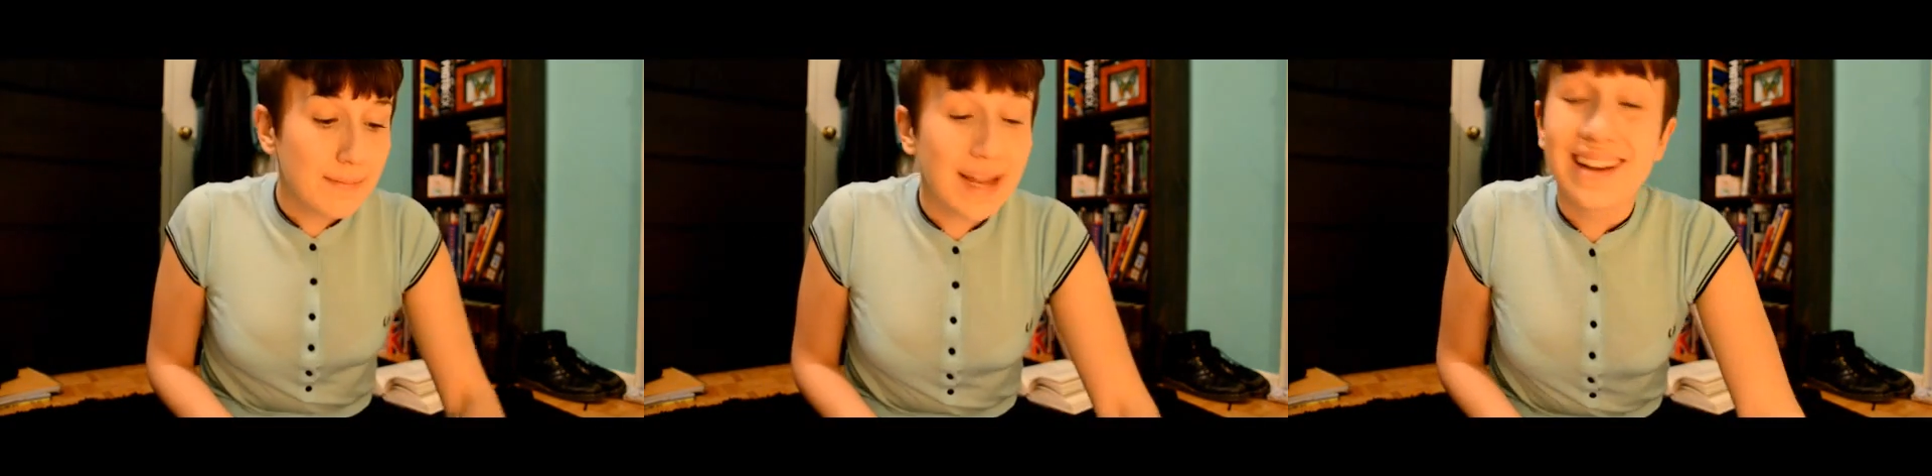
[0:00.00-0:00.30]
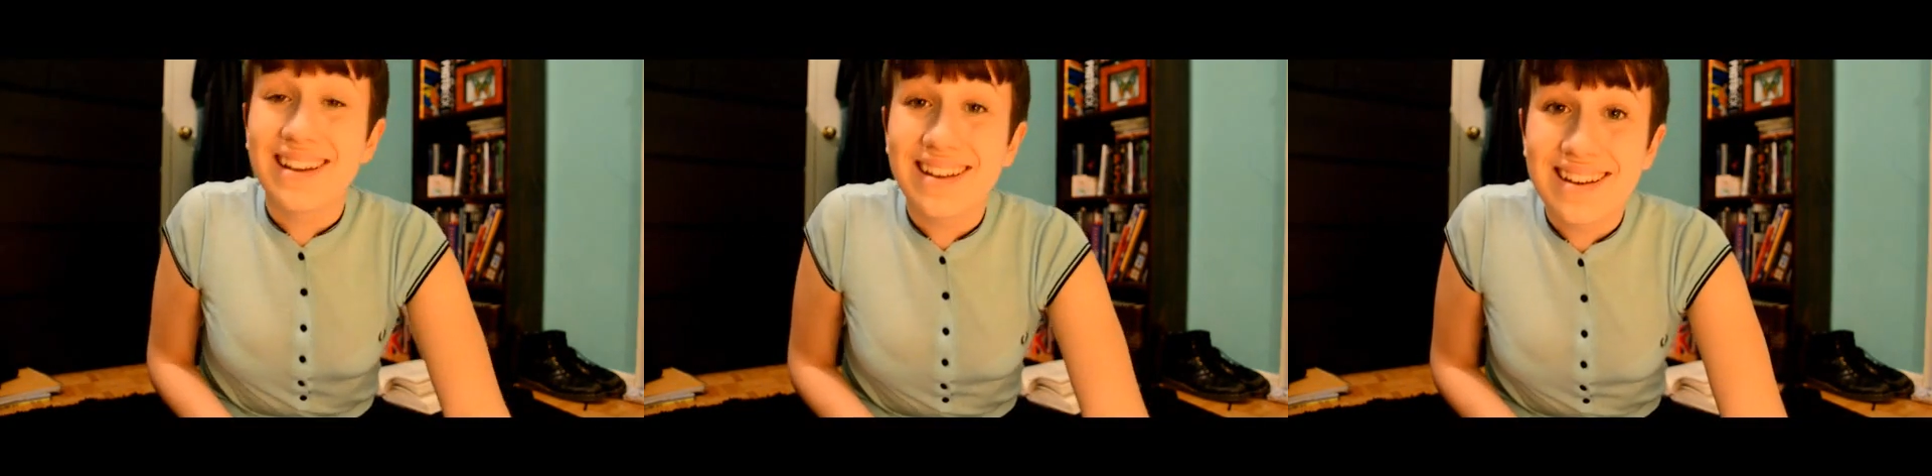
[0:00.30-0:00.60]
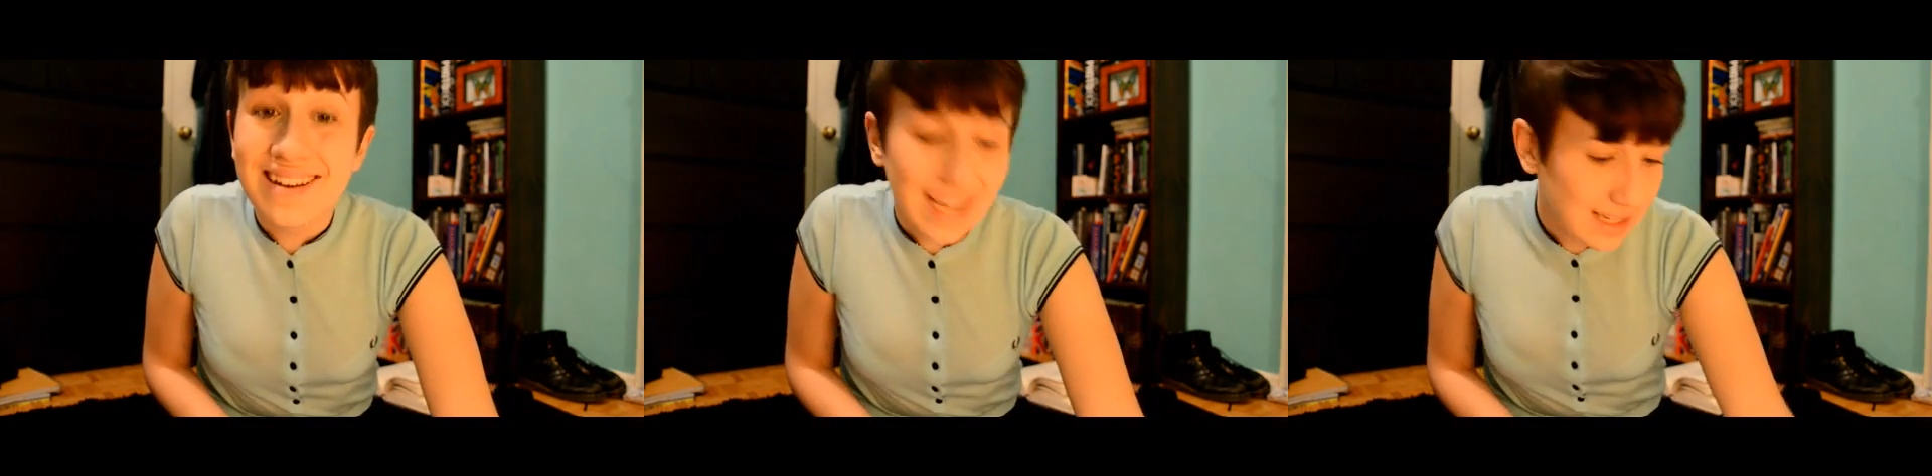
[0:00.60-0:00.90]
my
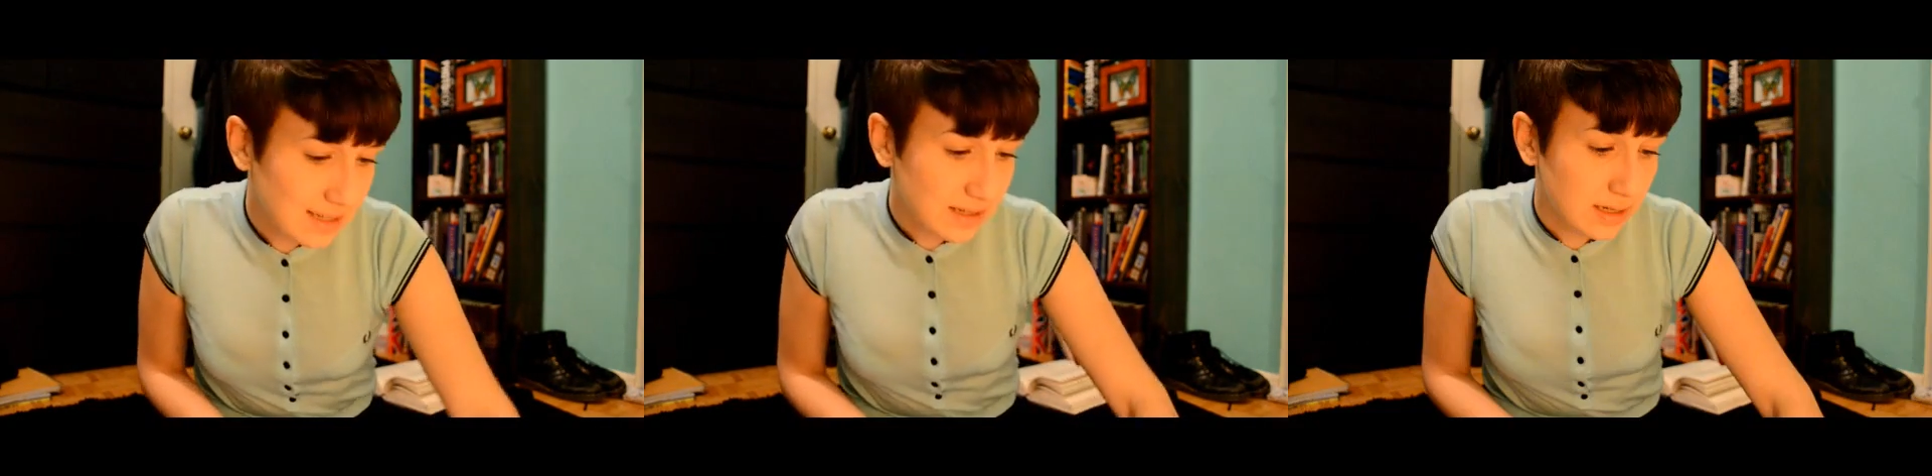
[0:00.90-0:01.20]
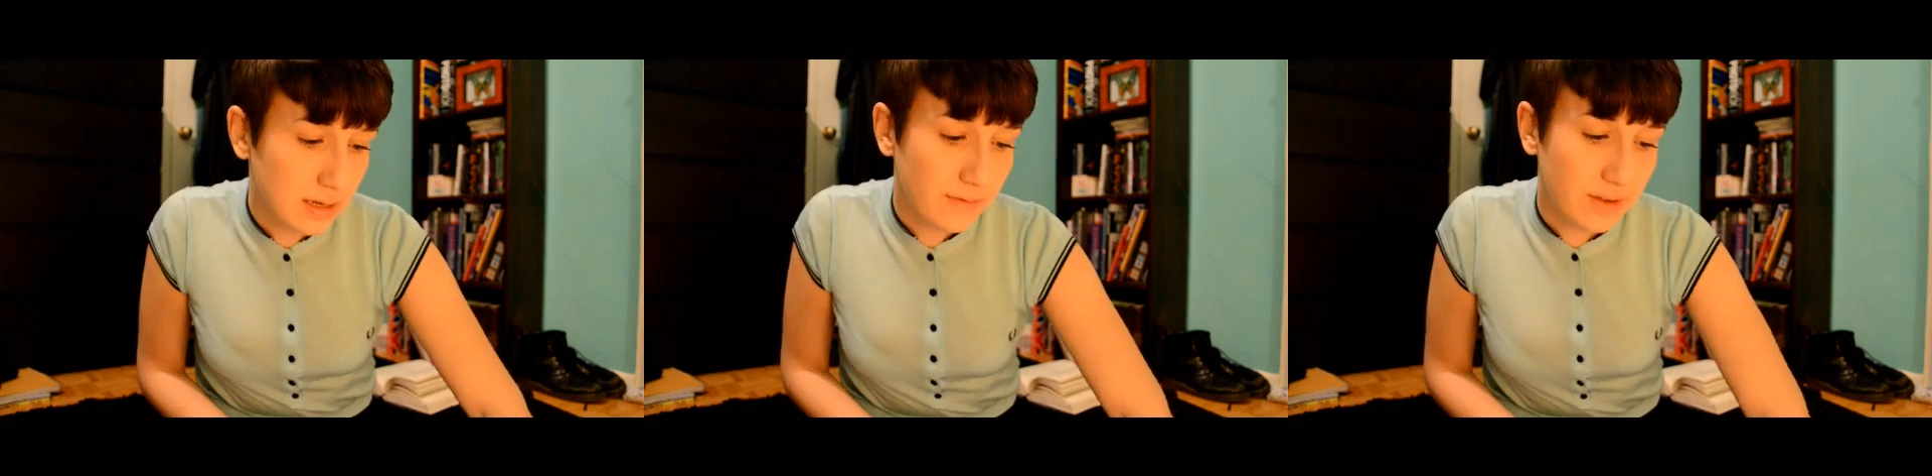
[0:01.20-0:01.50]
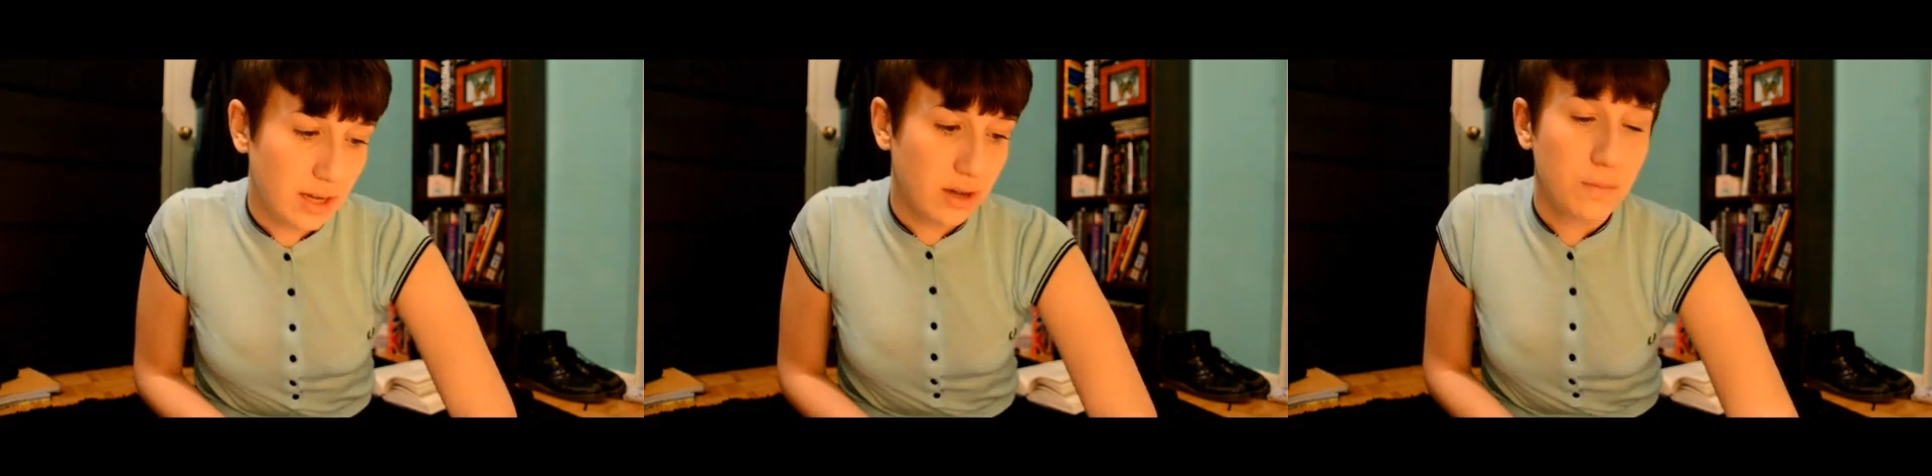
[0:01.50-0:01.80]
next
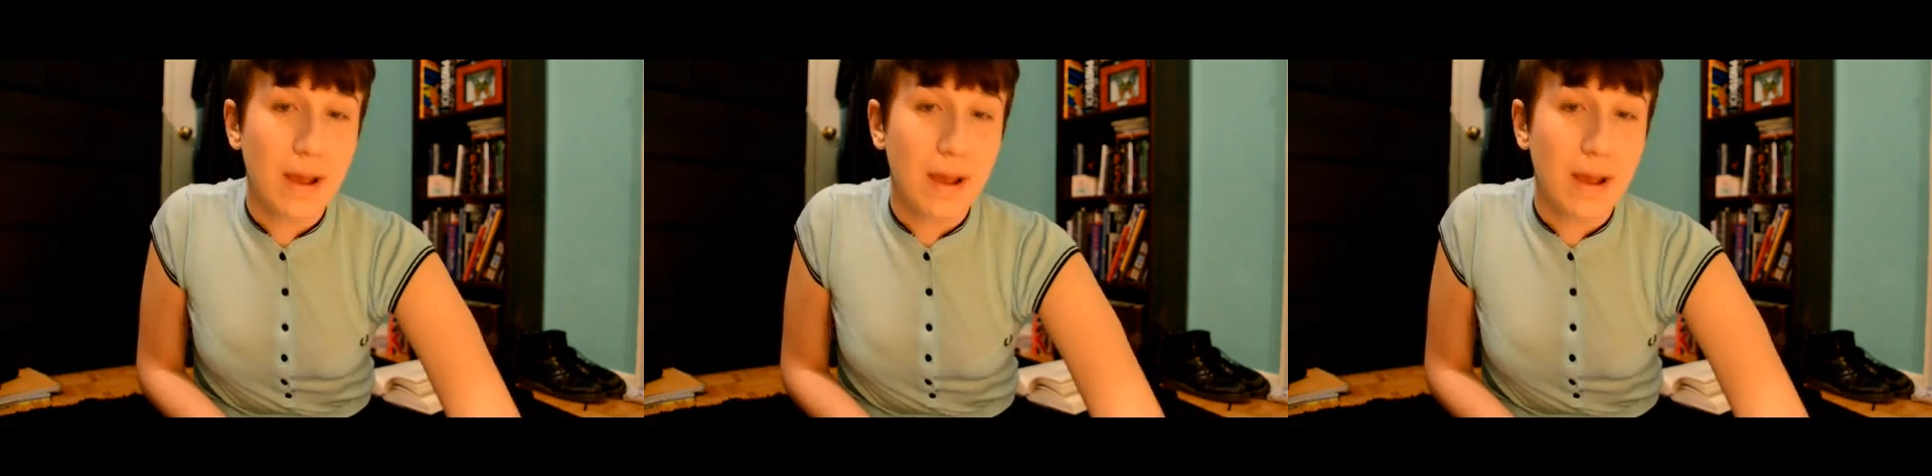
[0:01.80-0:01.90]
video,